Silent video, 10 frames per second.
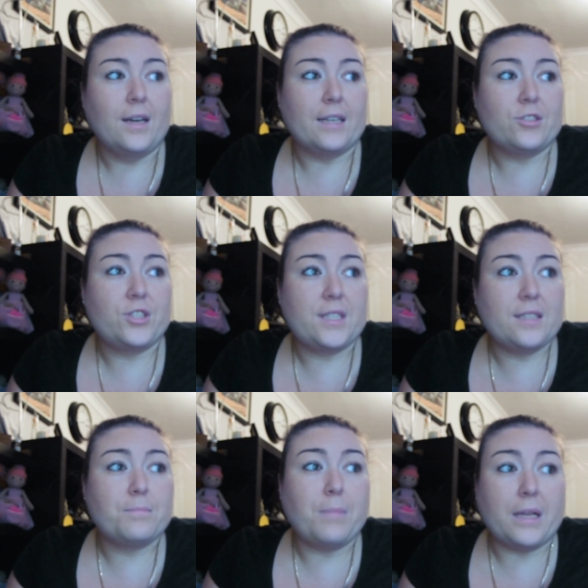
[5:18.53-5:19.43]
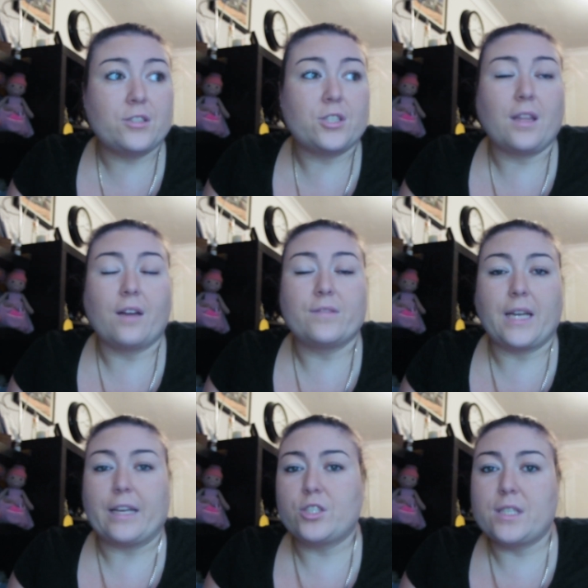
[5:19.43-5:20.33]
And she did mention the other
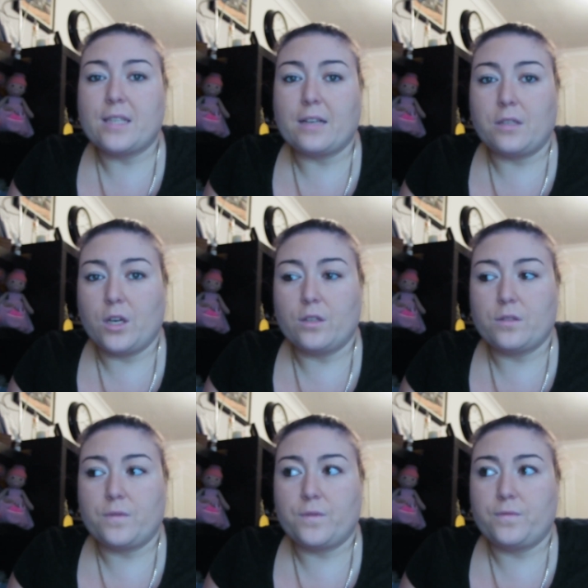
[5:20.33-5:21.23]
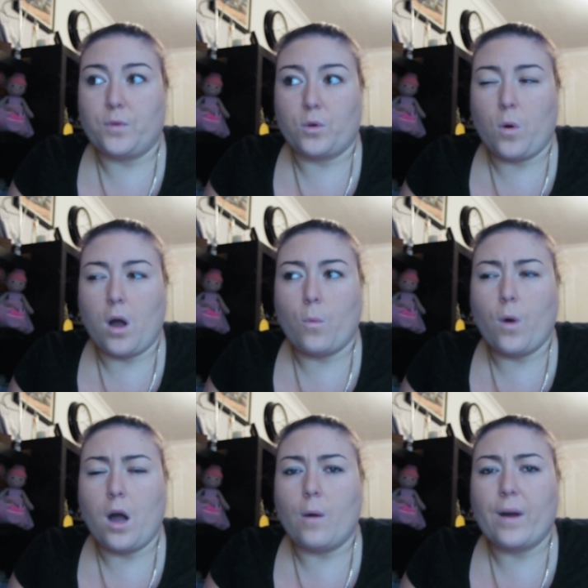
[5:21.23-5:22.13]
day, because she's had hers for quite a
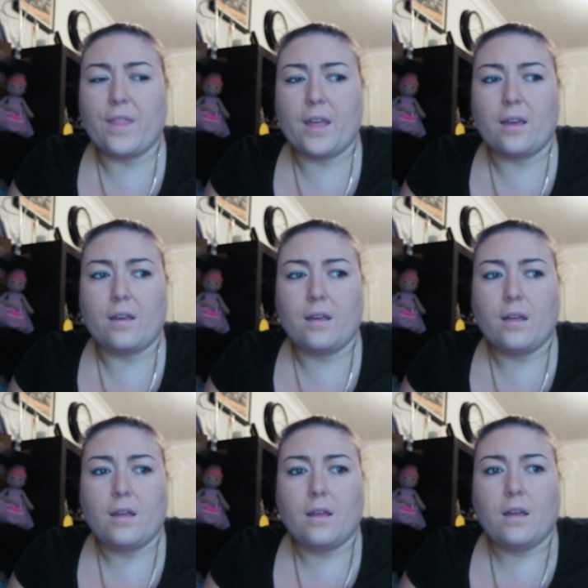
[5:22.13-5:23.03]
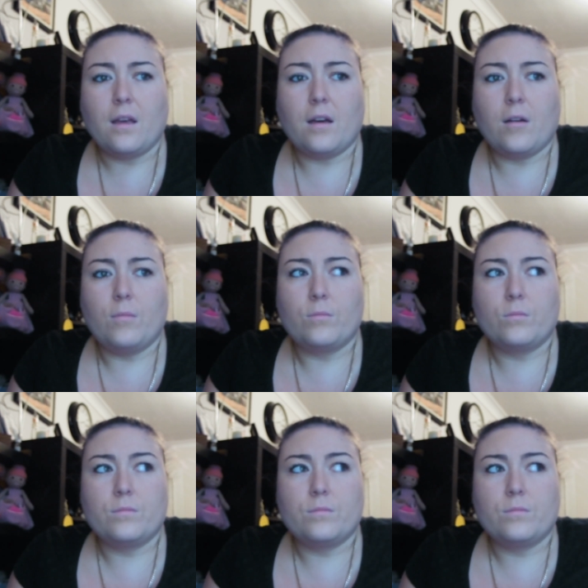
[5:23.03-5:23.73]
while. I think um,